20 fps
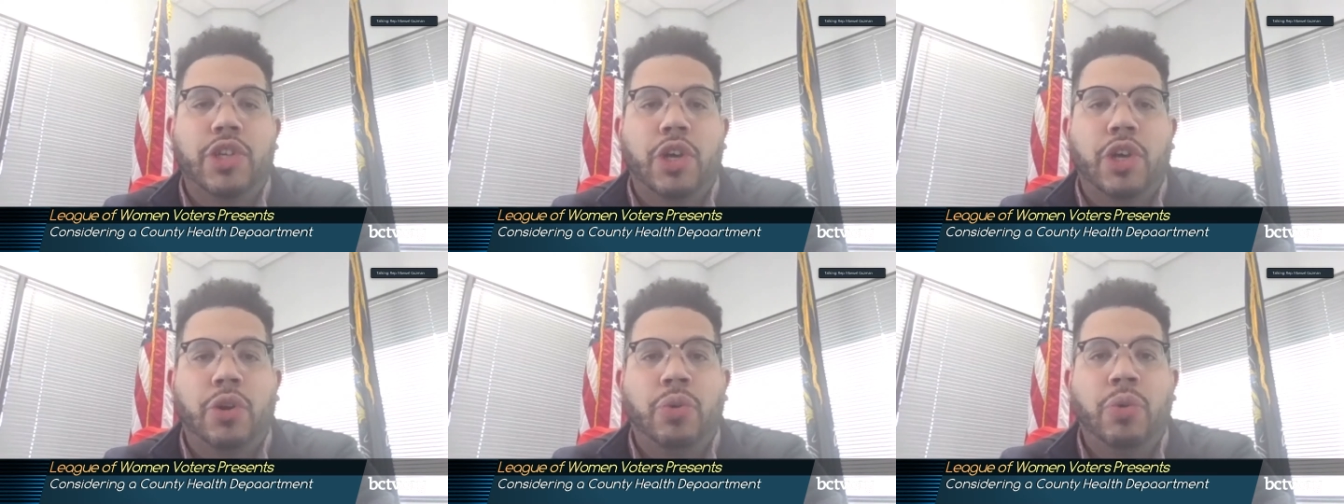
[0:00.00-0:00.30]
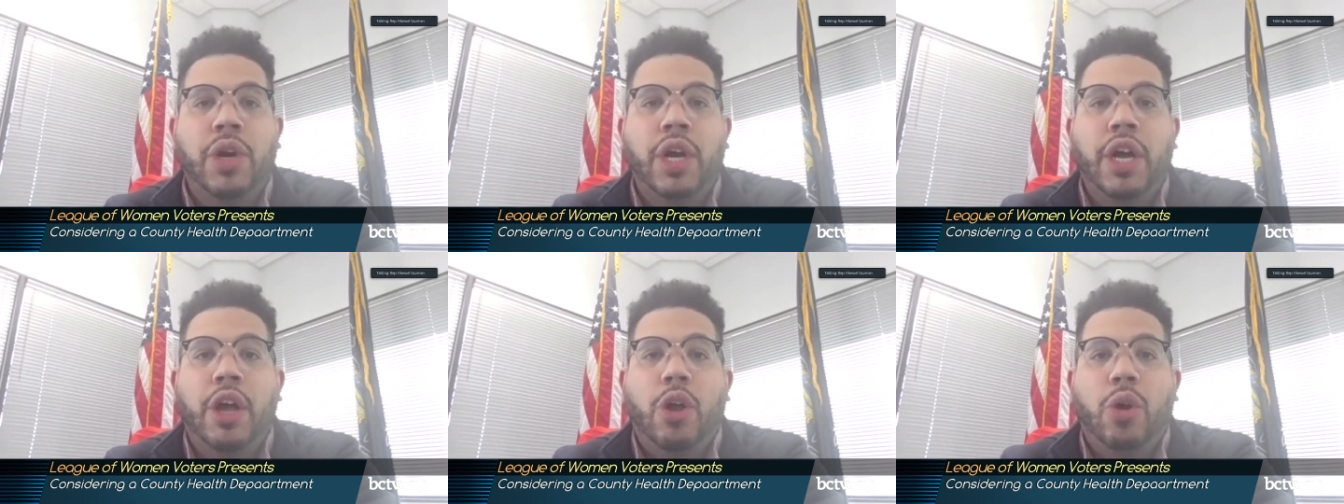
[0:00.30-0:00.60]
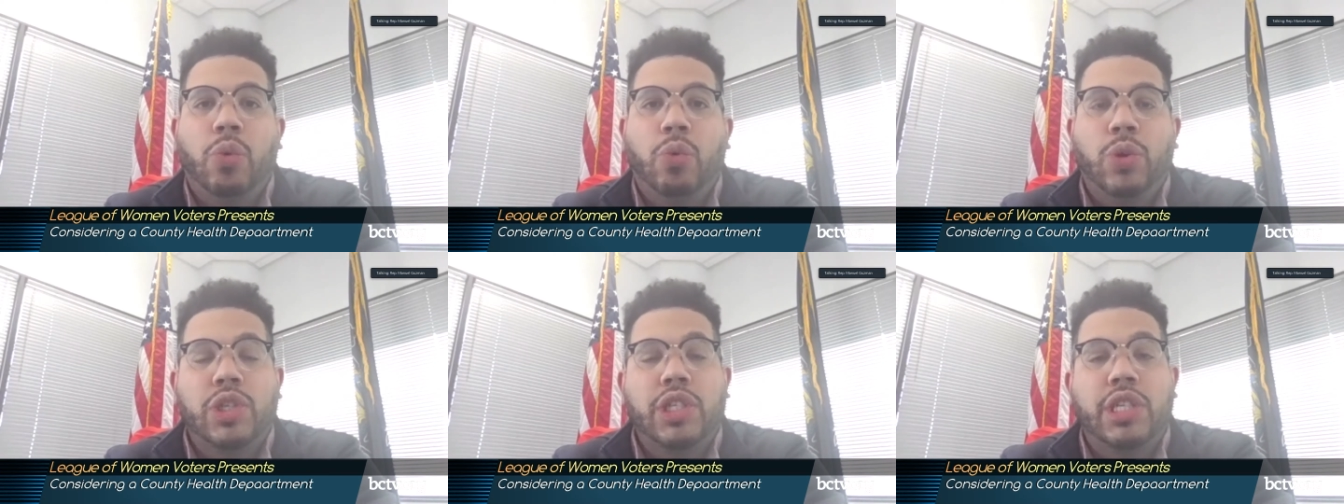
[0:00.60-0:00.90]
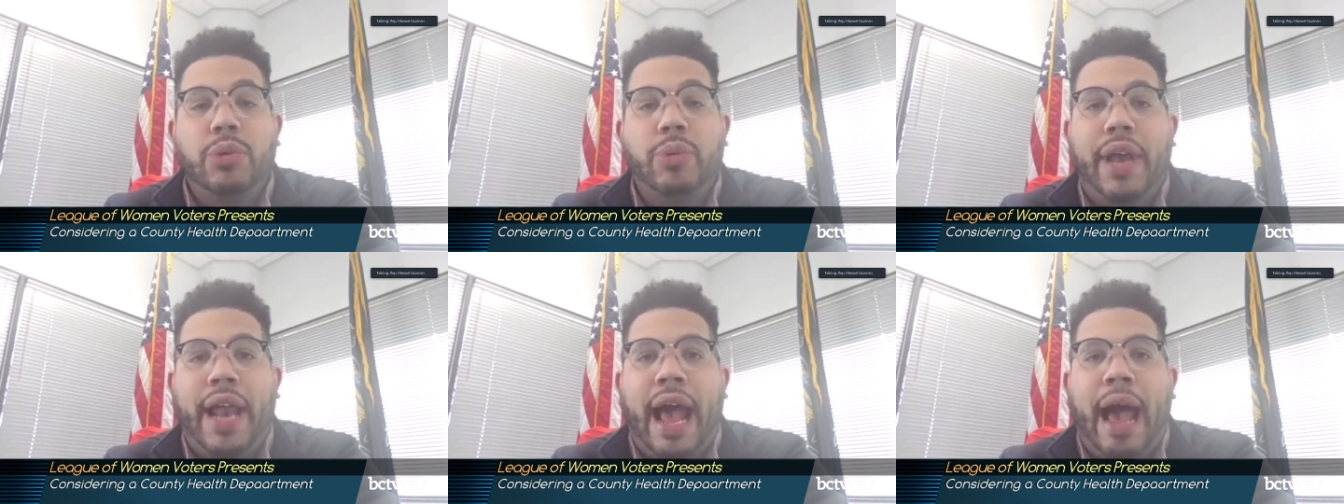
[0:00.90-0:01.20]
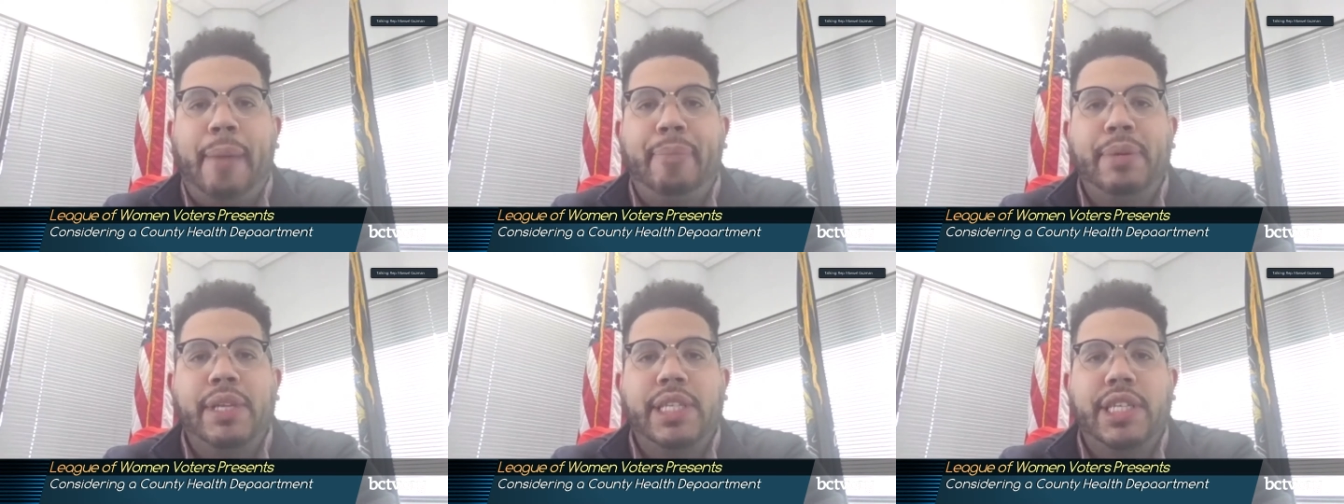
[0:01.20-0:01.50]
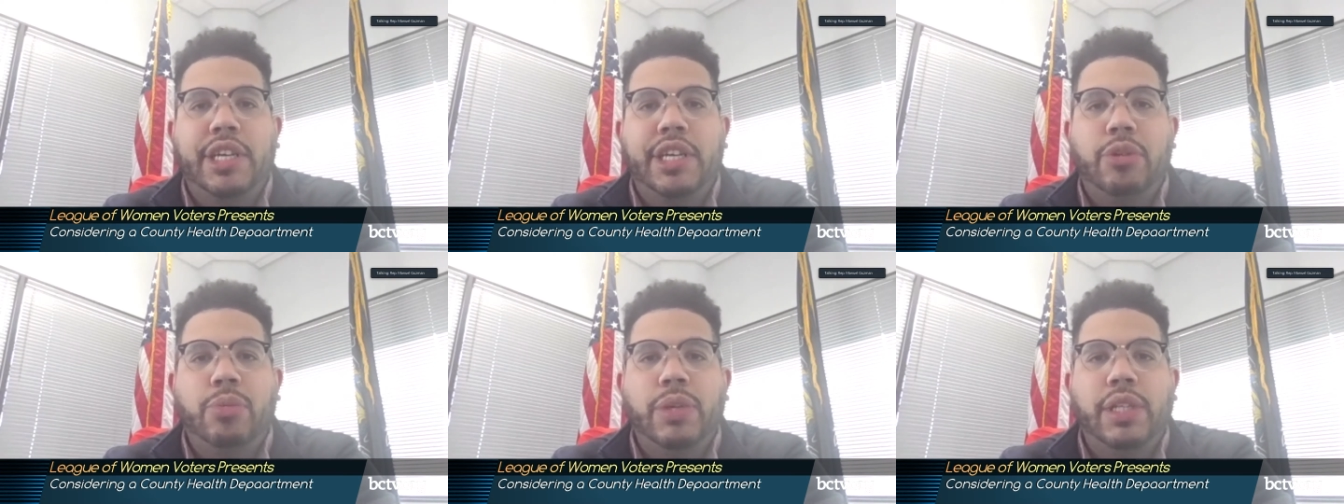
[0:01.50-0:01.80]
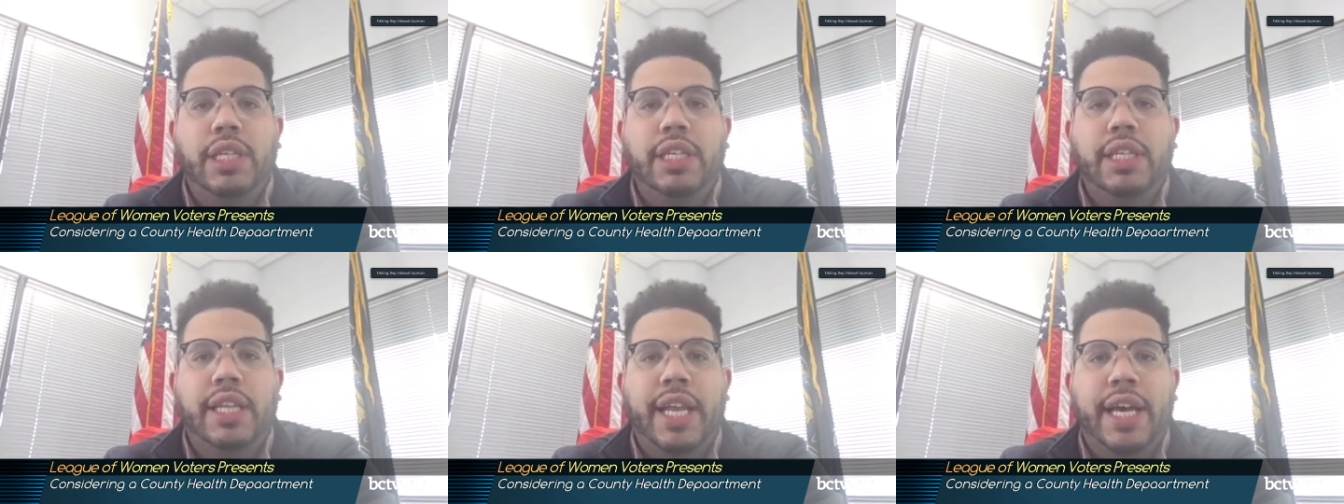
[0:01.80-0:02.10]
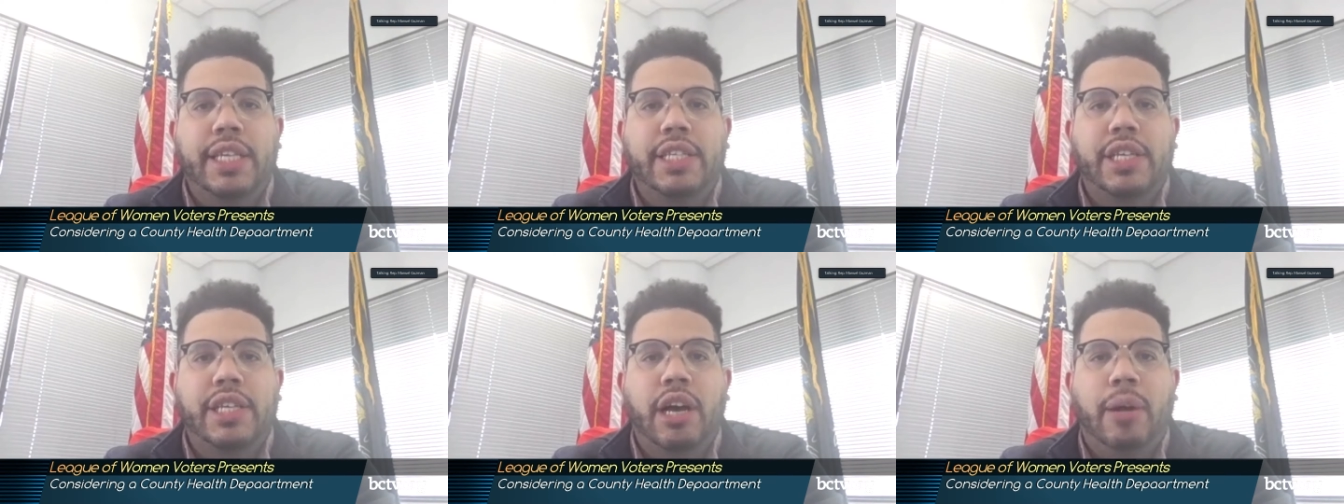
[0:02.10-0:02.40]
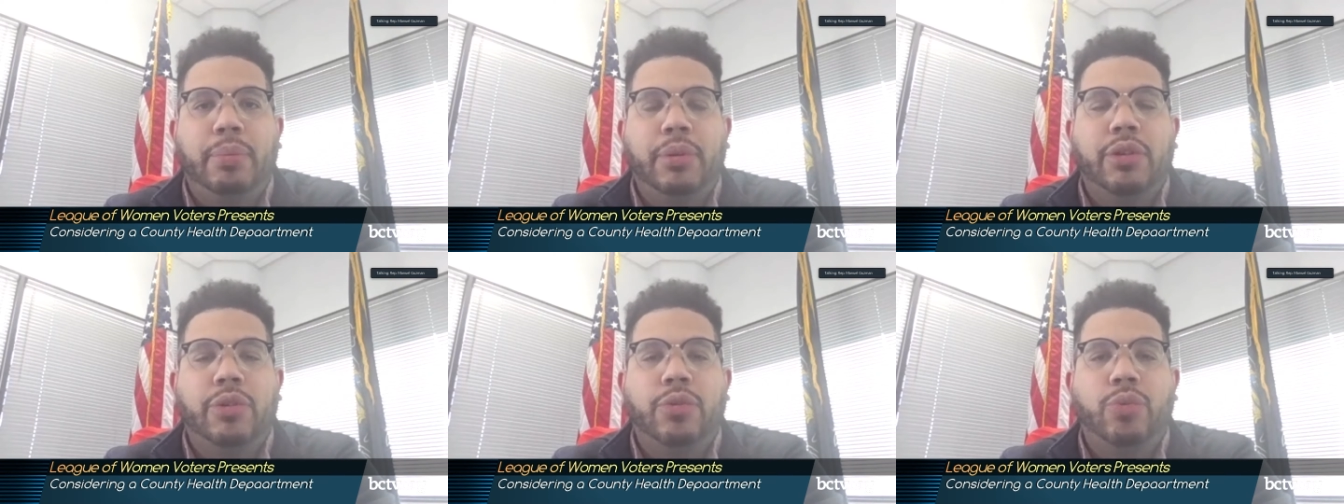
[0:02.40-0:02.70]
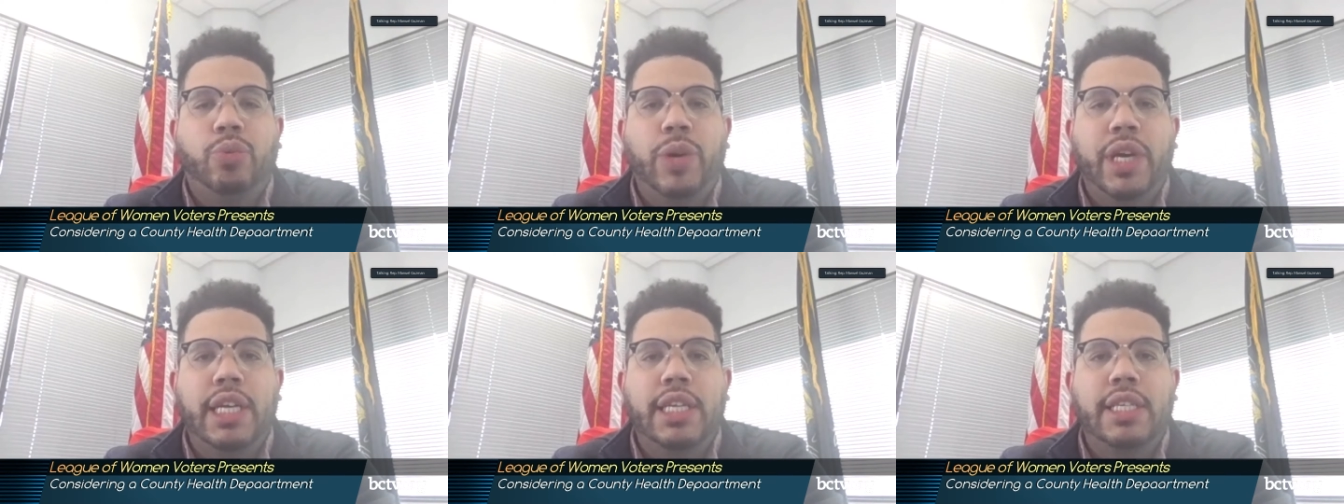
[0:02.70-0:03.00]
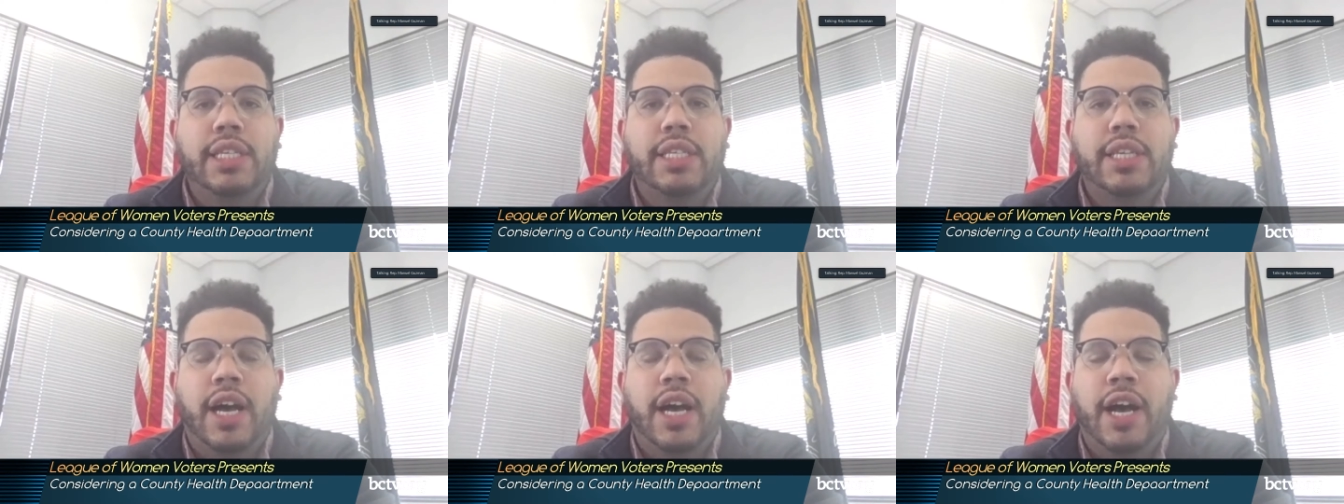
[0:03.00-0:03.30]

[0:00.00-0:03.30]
So we'll see what happens here within the next couple of weeks.